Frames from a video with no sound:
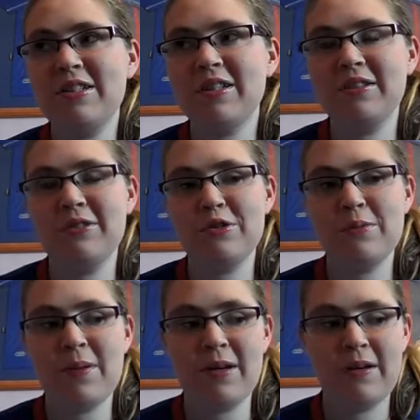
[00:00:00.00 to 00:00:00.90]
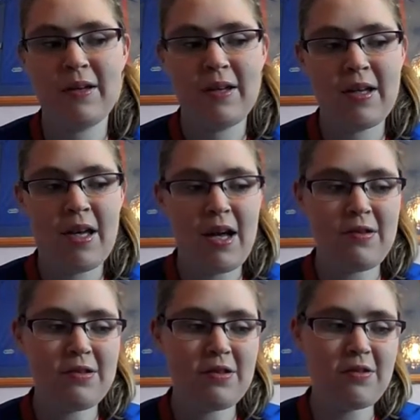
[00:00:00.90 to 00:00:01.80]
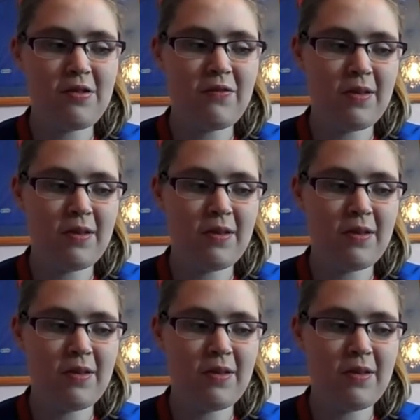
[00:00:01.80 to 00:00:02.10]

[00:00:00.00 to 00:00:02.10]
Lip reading: League standards, but it's so good